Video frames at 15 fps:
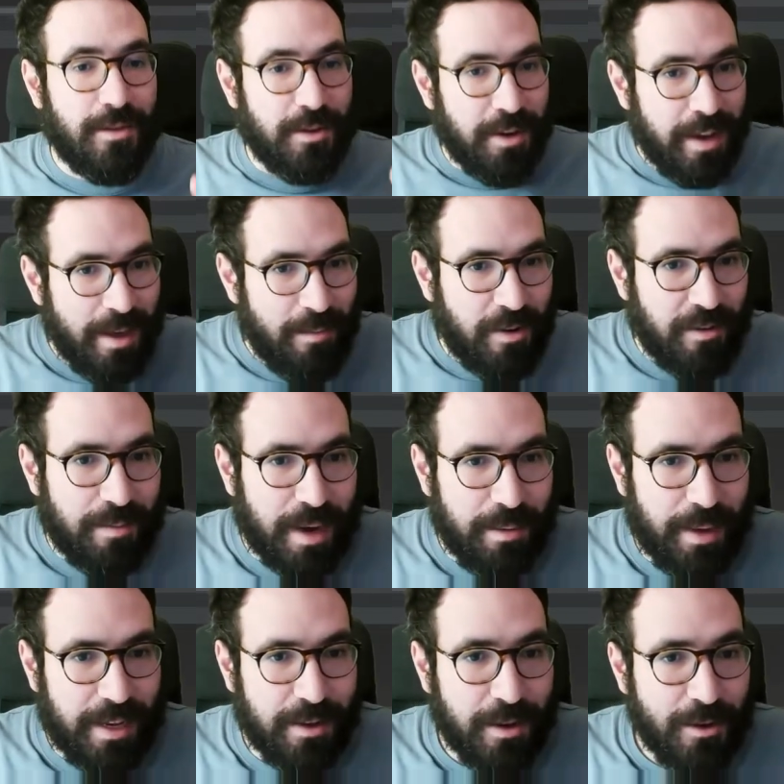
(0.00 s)
name of my
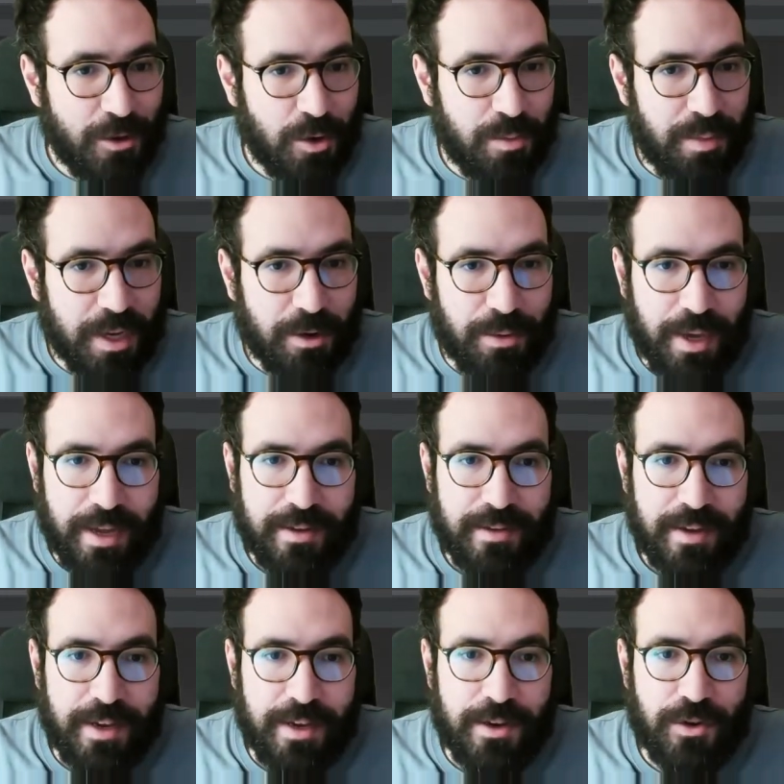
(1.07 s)
method should be create,
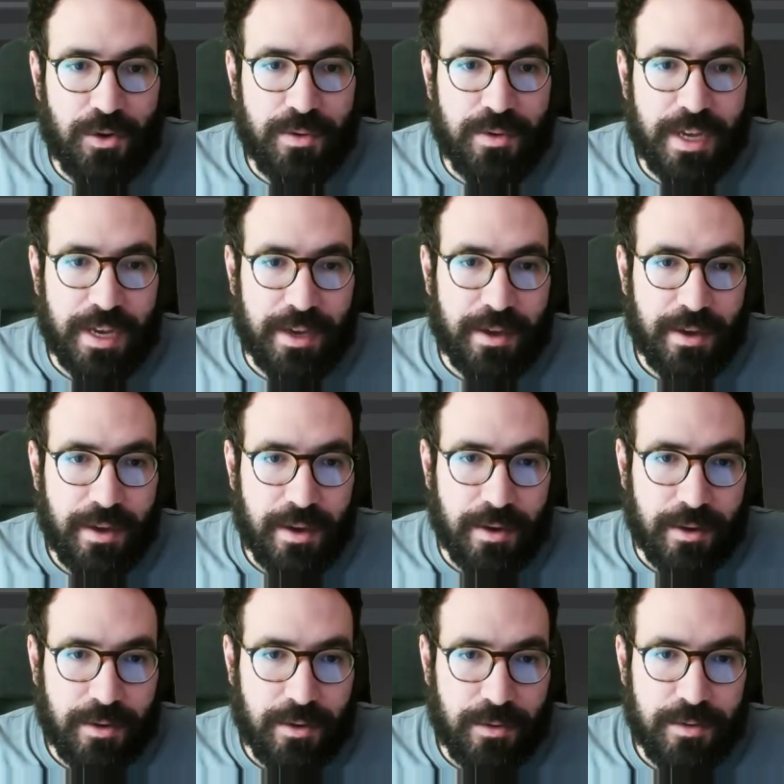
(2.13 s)
and it should take a
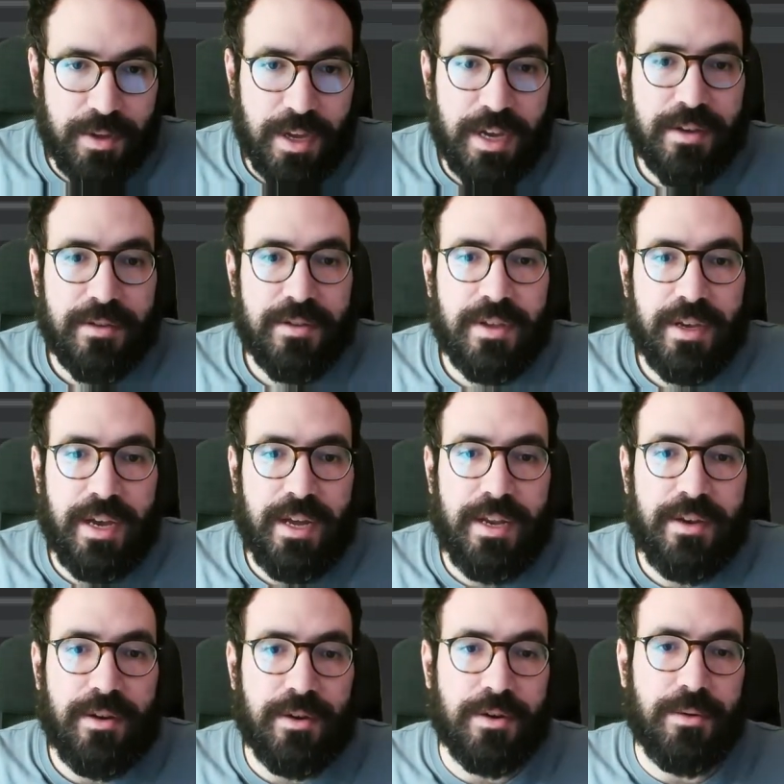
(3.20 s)
context
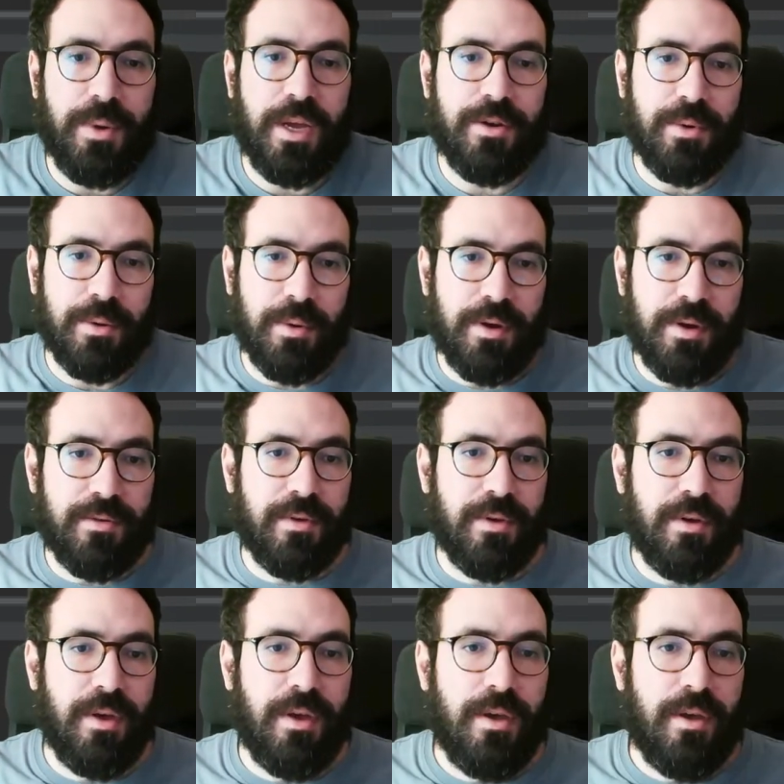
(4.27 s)
and a create request.
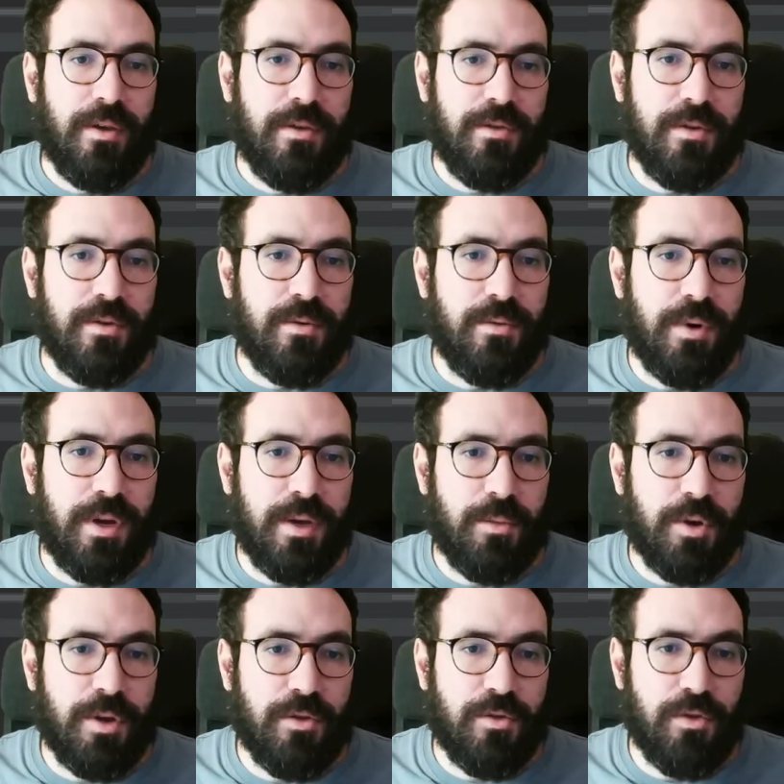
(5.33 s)
So what I'm
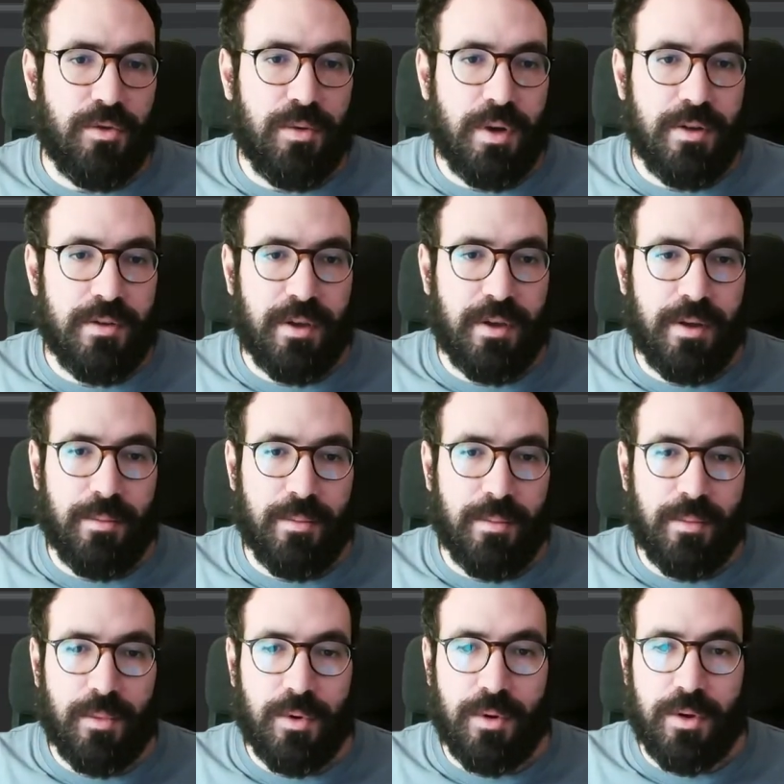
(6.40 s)
going to do is I'm
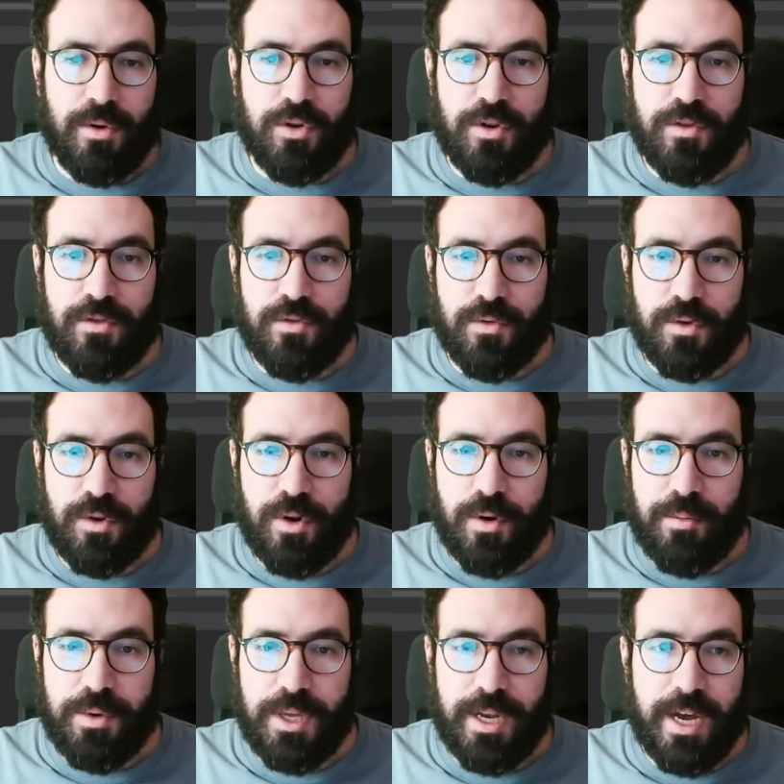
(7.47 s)
going just to
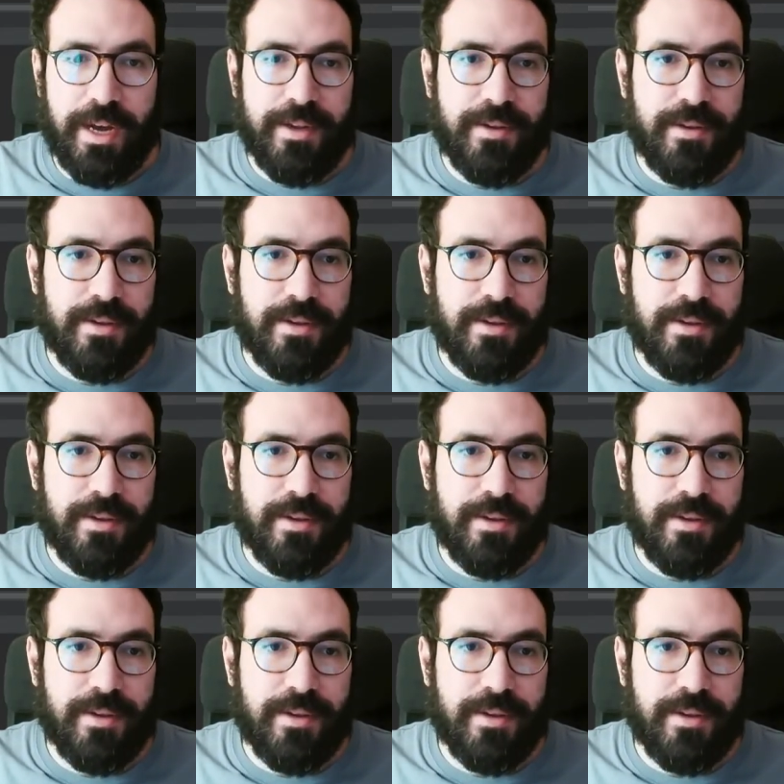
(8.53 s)
copy that